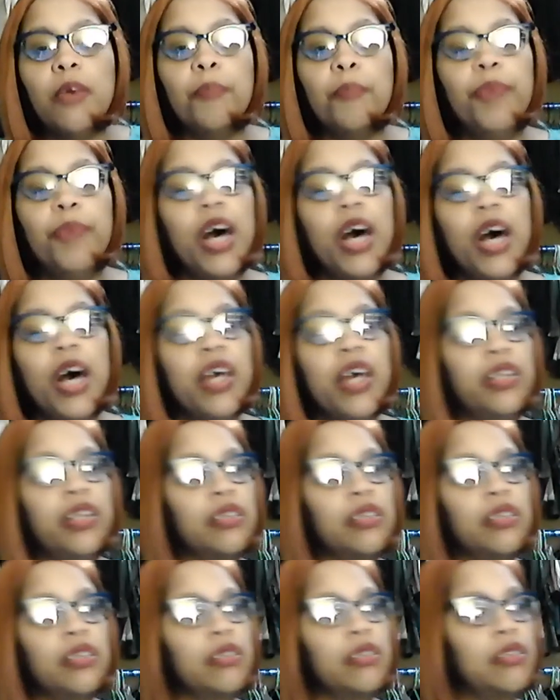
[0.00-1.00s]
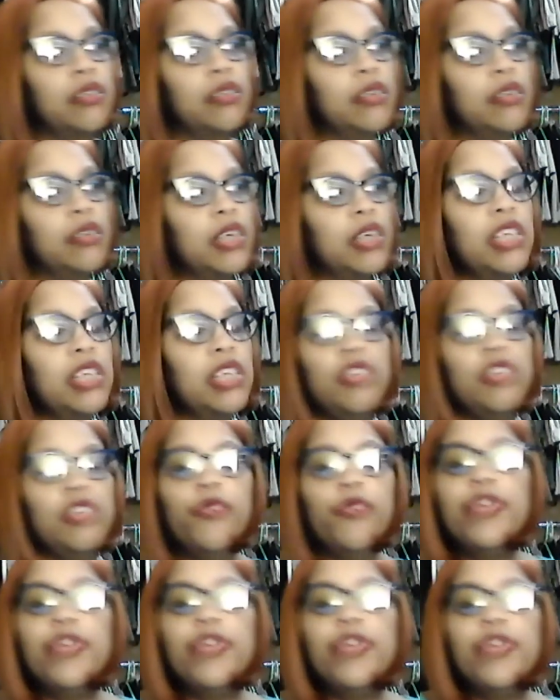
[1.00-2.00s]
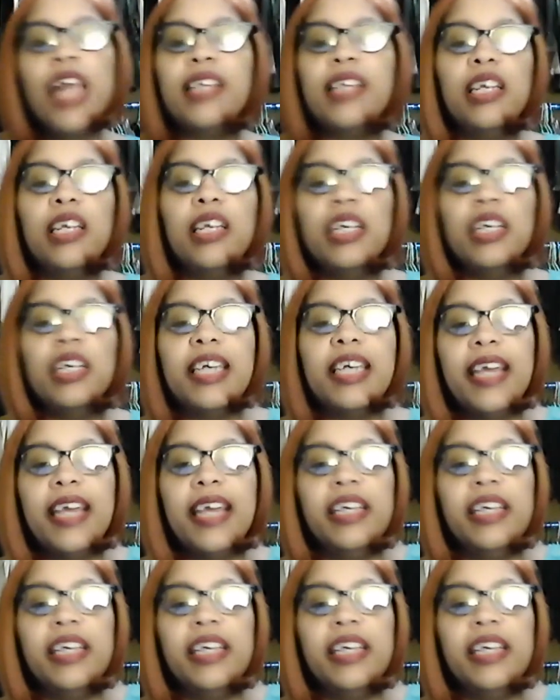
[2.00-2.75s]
but because you feel like they didn't get